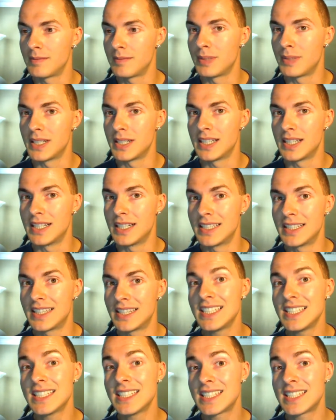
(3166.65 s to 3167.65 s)
But
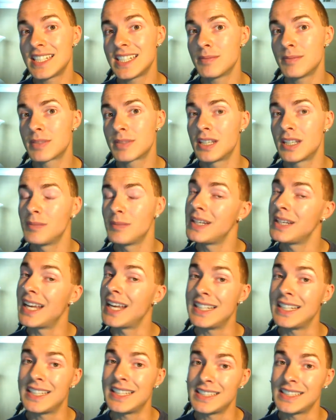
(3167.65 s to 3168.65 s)
these teams can be
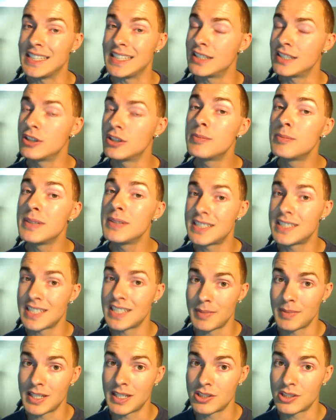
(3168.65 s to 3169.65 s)
anything. They could be
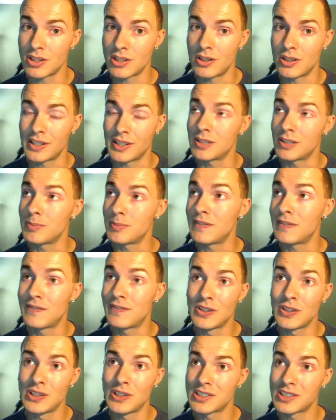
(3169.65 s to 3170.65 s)
semi-stall, they could be
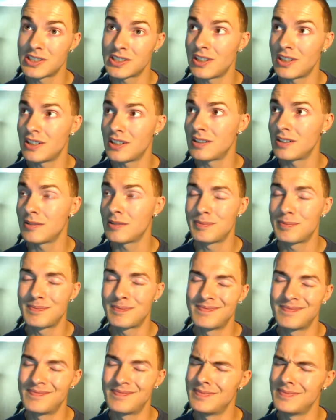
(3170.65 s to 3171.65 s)
full stall.
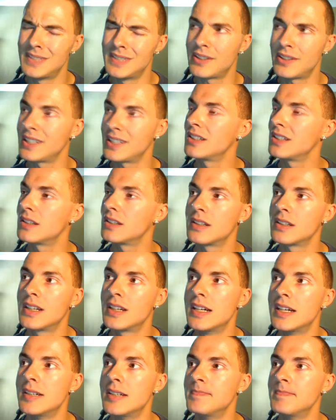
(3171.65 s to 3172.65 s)
No, they couldn't.
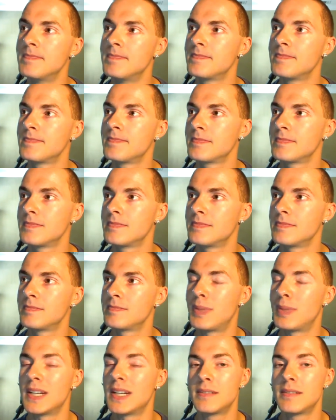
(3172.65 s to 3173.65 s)

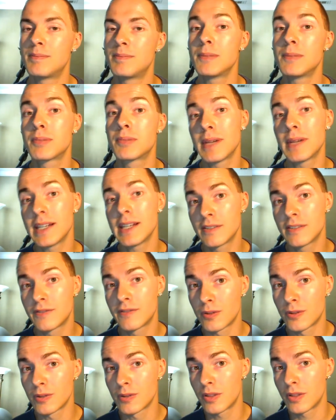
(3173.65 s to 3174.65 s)
But be prepared
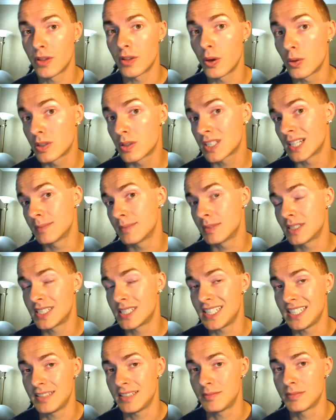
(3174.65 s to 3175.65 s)
for those type of
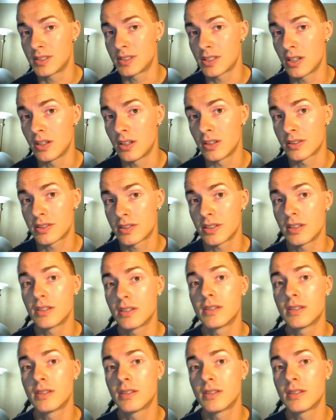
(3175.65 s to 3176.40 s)
teams also.